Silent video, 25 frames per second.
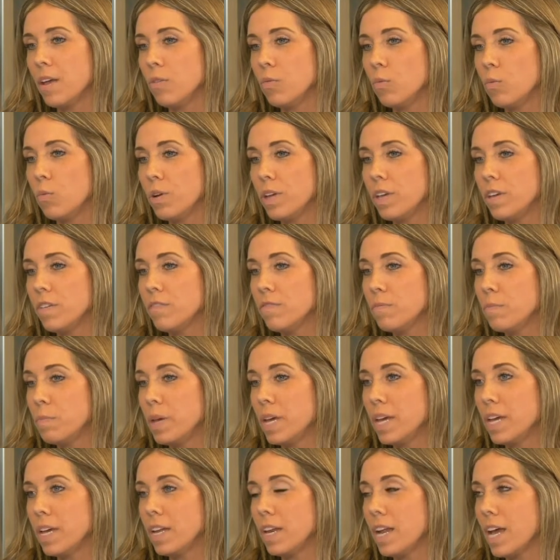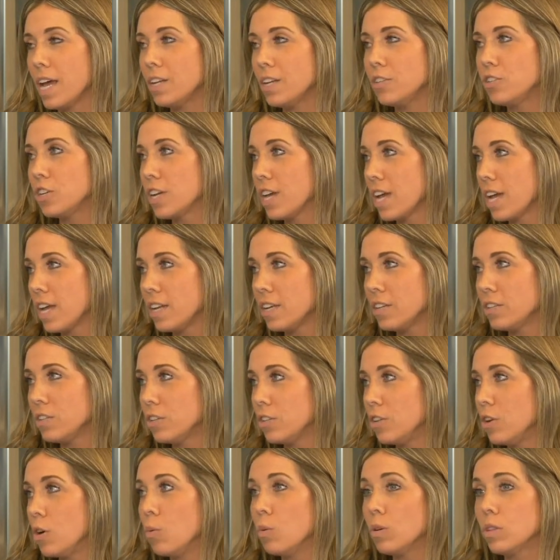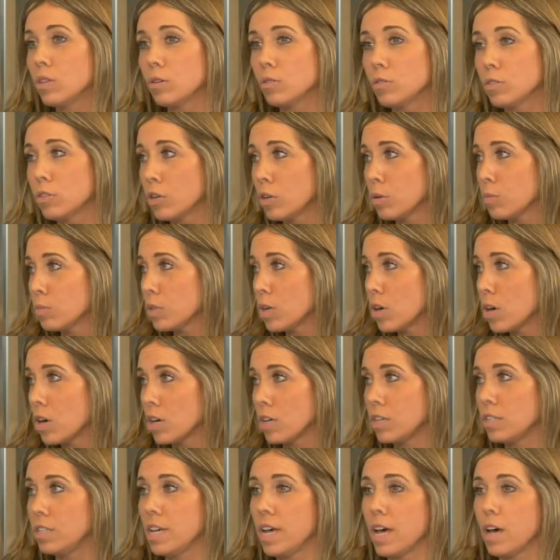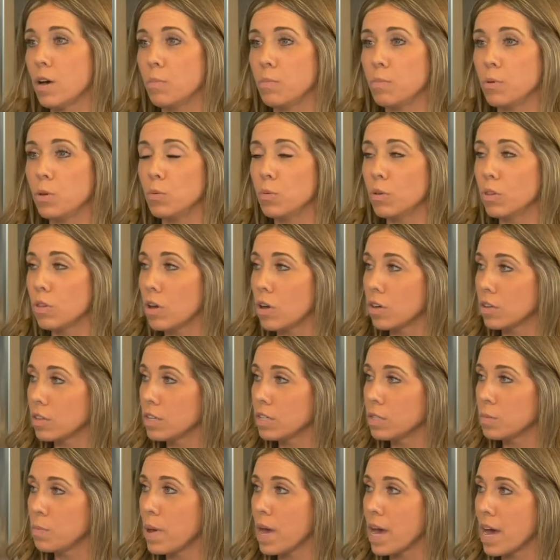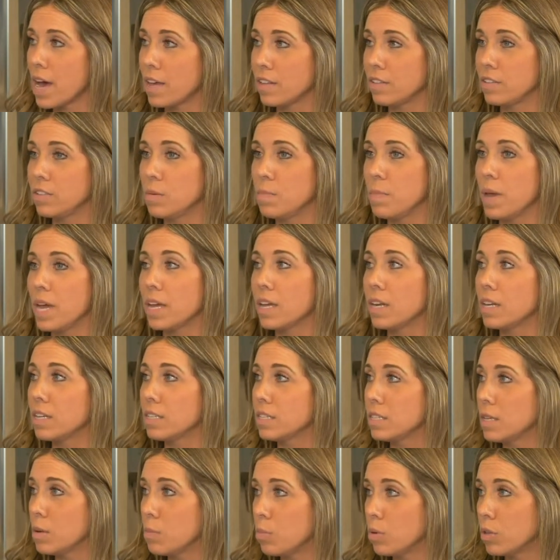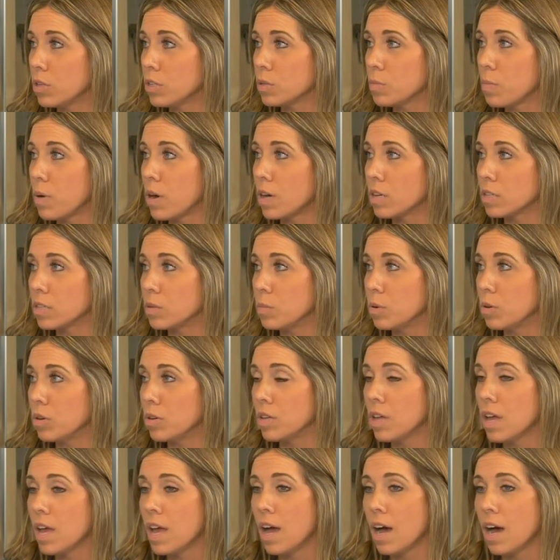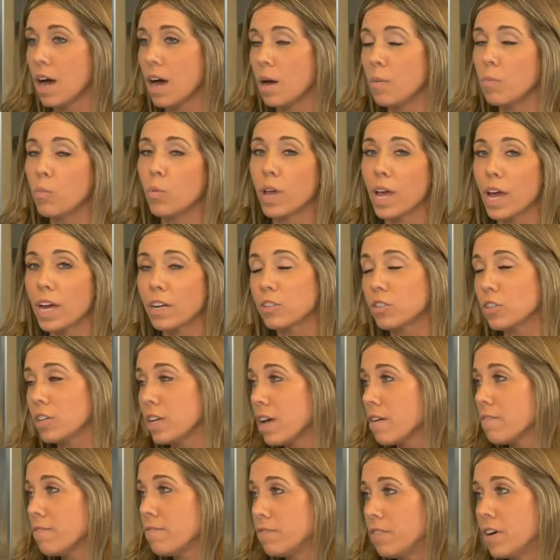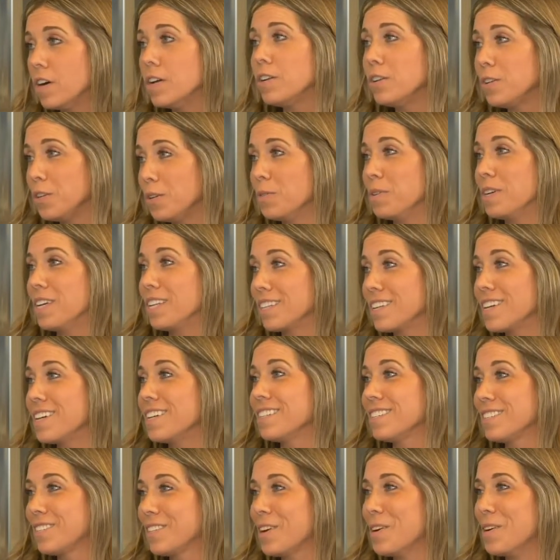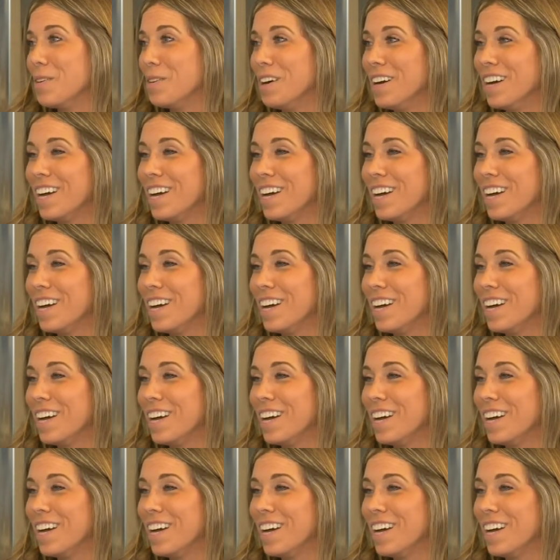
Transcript: and we've been educated to know what those terms are mm -hmm. to mm-hmm. help you along this path to make it as simple as mm -hmm. possible. Um, we actually have fun doing this, so